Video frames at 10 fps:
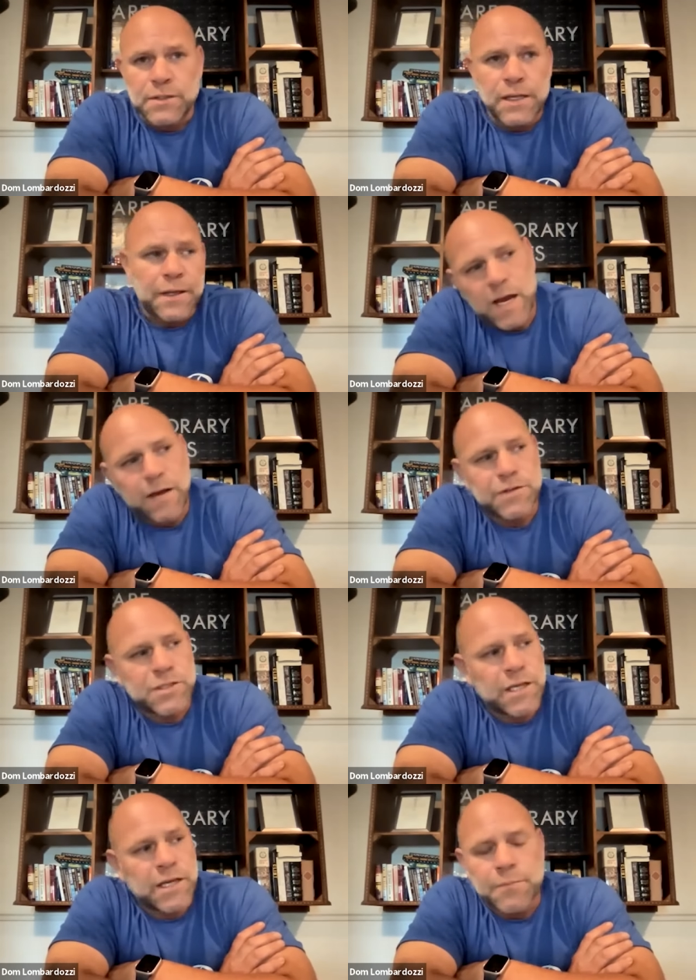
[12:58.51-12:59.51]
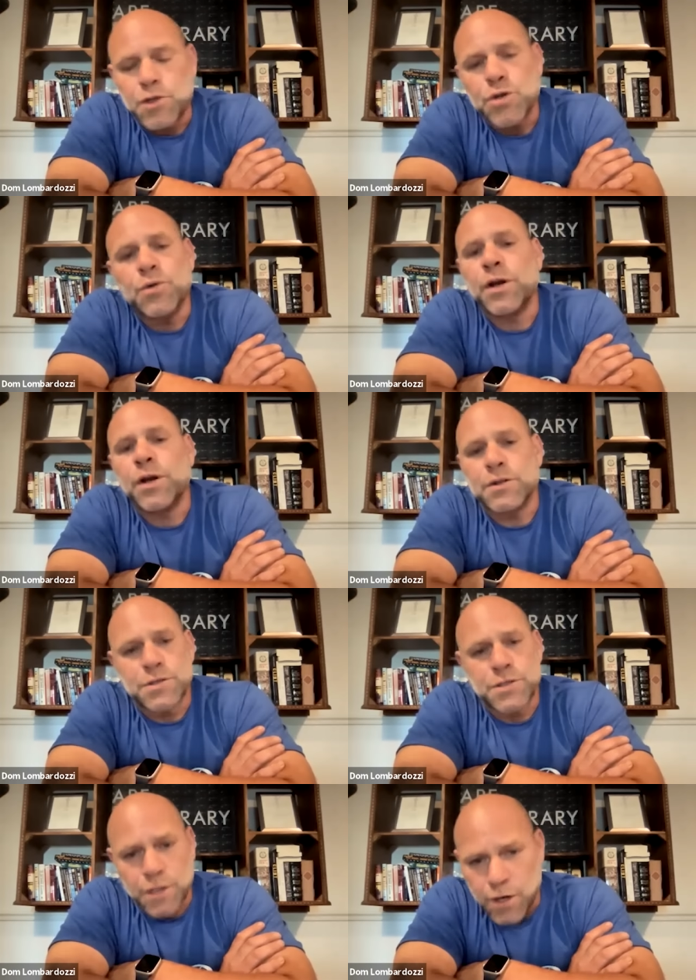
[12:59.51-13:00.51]
like obviously him chewing on
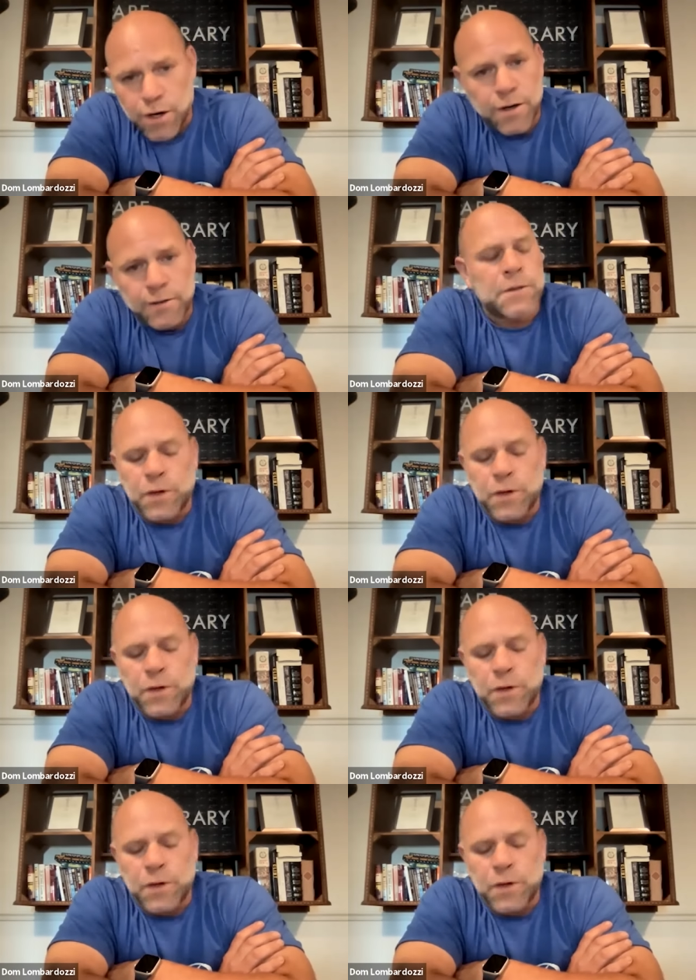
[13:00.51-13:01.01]
the cigar.